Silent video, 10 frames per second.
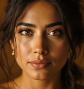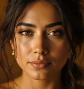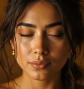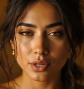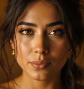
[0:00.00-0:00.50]

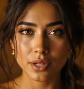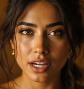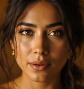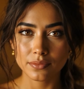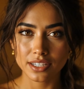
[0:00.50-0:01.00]
You
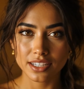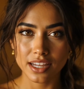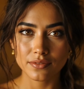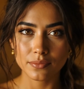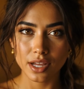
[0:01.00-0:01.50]
become the
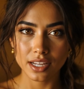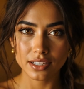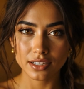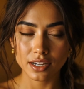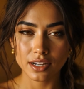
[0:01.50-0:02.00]
safe
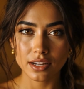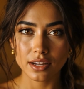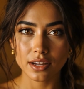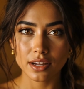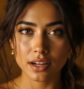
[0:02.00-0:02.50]
place.
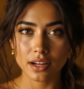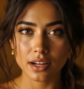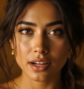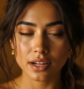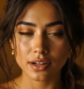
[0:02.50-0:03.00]

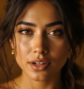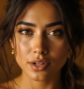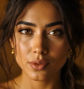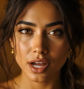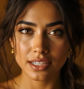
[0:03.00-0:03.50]
You
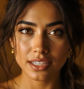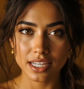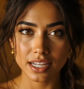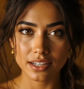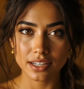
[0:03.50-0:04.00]
write the
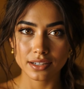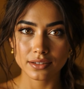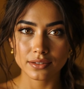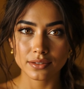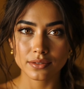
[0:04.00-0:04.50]
ending.
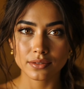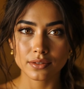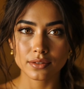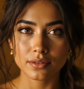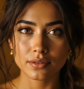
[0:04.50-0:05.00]

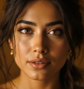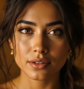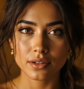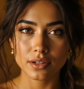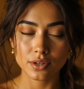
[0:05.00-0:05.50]

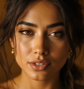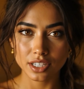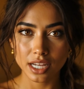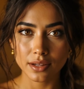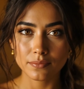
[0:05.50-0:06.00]
You
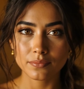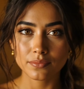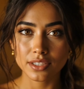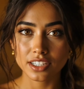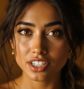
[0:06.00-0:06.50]
say,
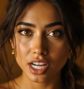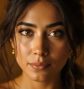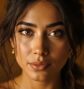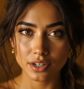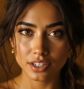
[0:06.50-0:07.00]
this
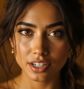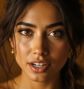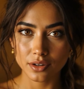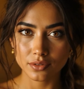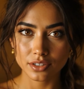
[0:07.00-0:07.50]
chapter is
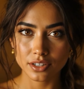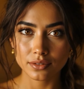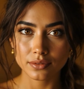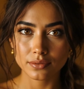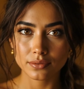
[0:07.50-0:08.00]
closed.
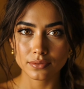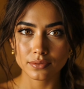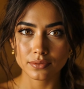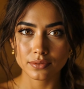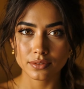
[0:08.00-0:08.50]

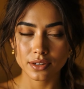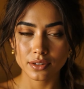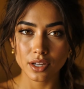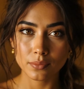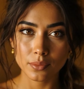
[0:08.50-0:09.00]

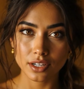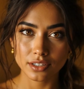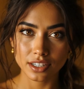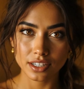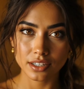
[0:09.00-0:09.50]
Not because
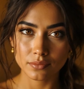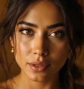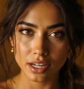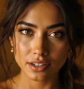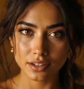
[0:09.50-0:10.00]
it didn't
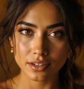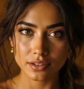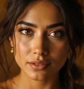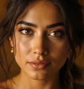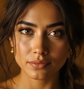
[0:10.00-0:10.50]
matter,
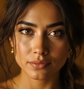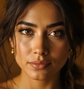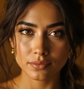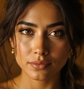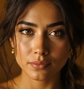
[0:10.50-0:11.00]

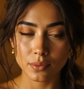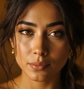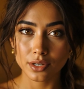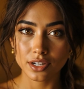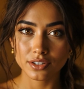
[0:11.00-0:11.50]
but
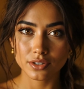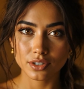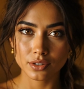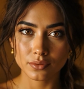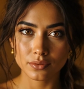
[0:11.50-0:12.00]
because you do.